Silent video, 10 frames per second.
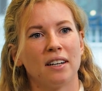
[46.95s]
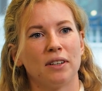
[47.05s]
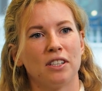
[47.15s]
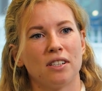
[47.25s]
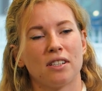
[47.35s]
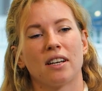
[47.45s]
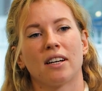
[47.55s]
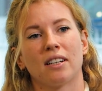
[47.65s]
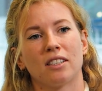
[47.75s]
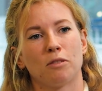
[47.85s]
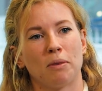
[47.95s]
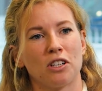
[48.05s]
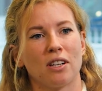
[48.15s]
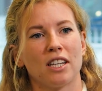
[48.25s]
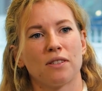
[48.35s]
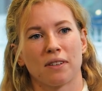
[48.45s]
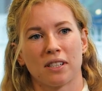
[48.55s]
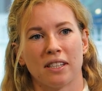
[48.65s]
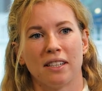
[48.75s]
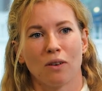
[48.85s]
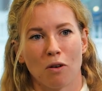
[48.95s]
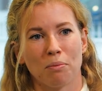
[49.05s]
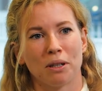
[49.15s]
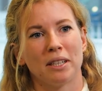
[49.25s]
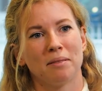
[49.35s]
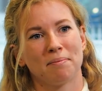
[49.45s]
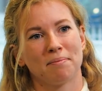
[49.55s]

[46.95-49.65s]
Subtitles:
which is a specialized vaccine company.